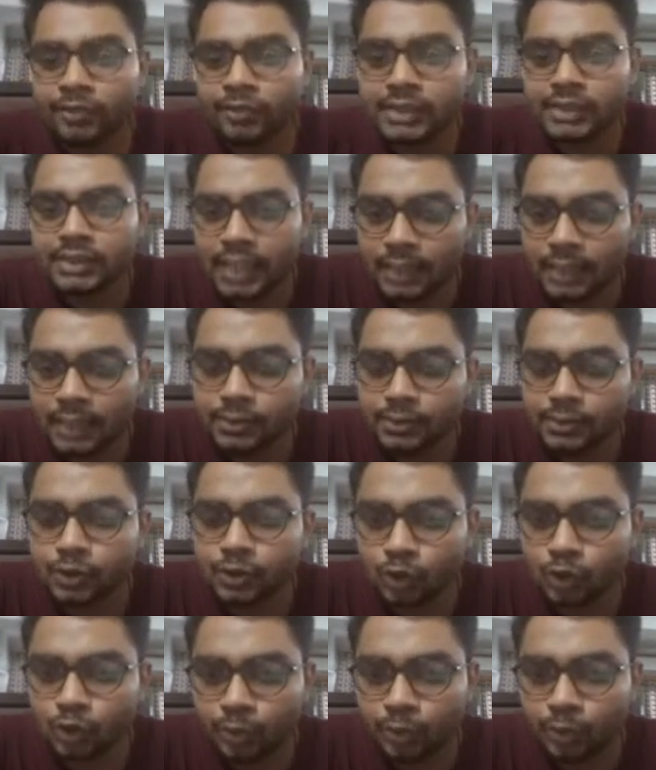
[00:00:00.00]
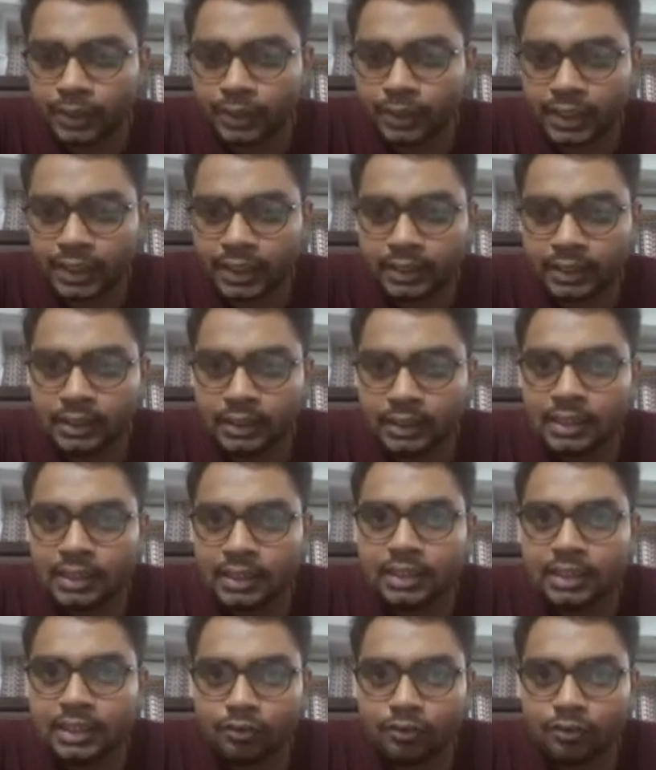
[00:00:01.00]
helps to obtain the
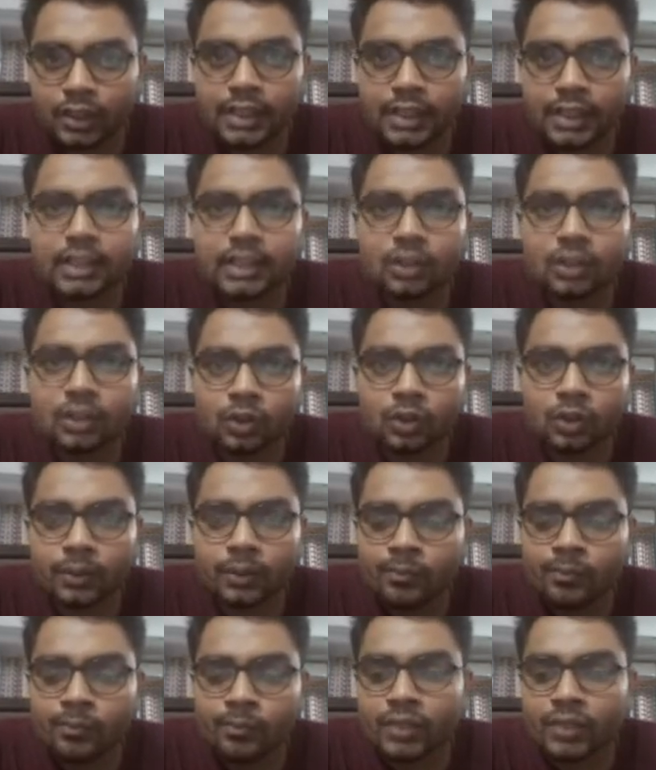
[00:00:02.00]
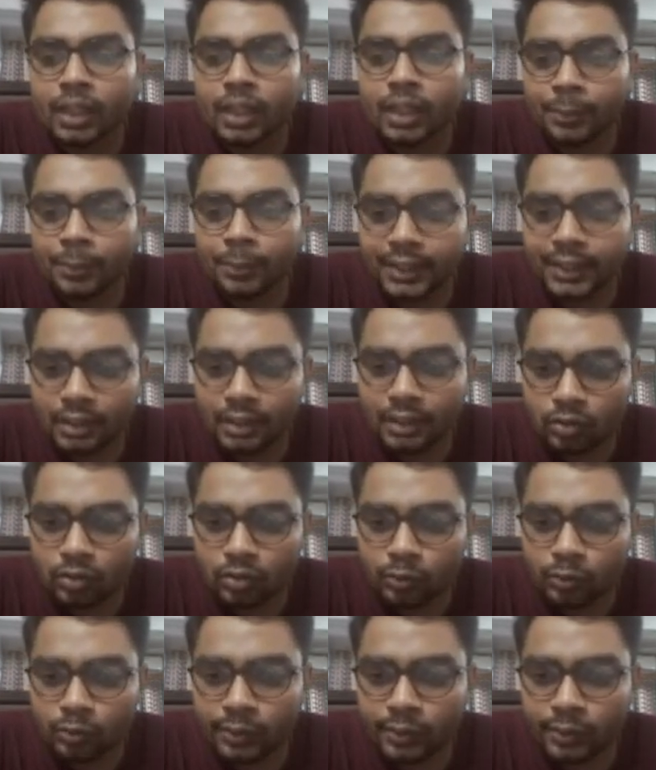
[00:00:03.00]
vertical or up and down
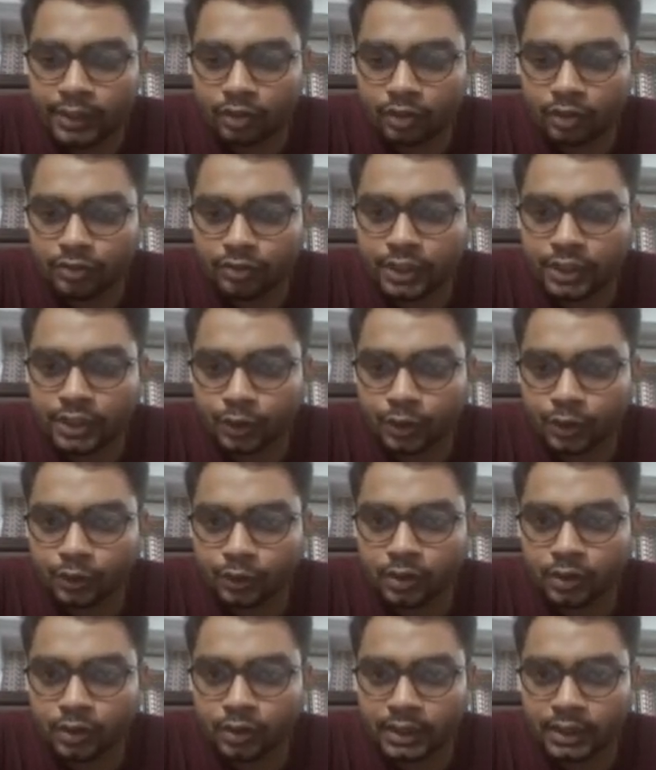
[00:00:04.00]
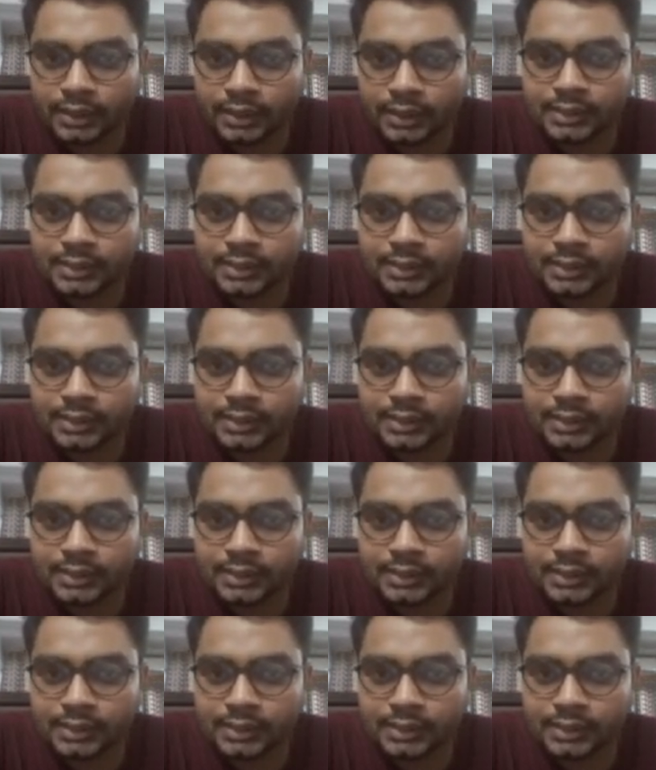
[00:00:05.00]
movement of the tool in this